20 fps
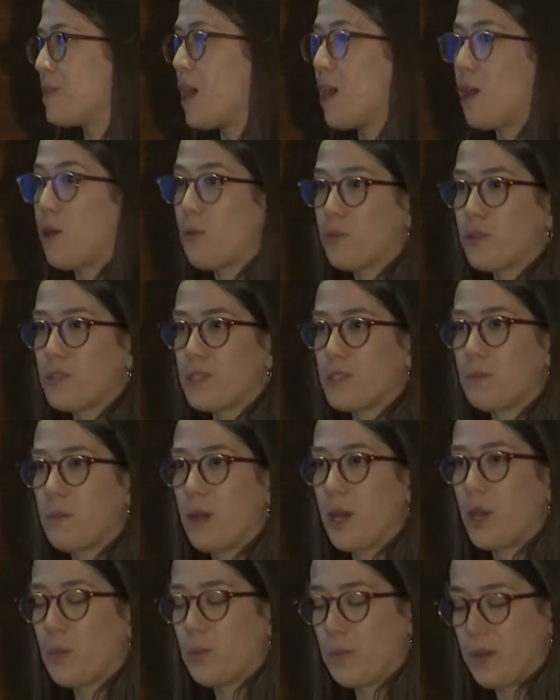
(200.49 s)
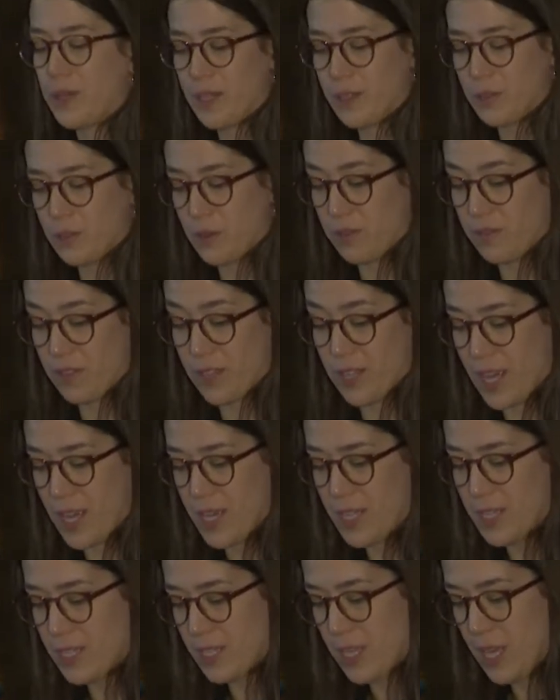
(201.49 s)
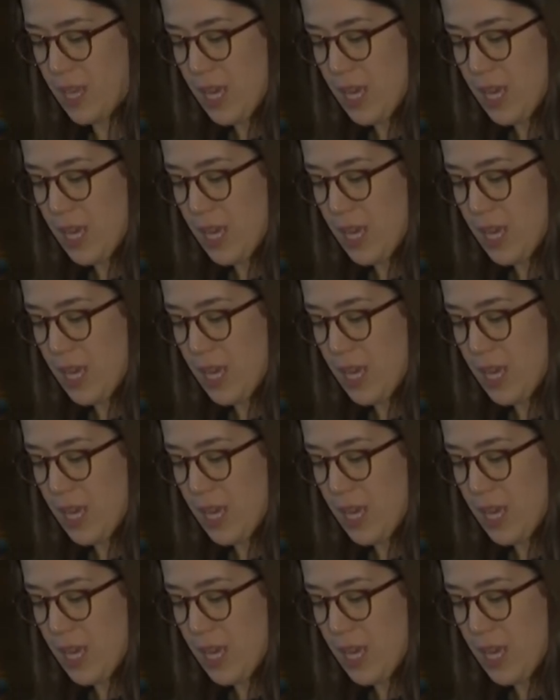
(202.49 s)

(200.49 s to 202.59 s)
hours, in my opinion, or even days.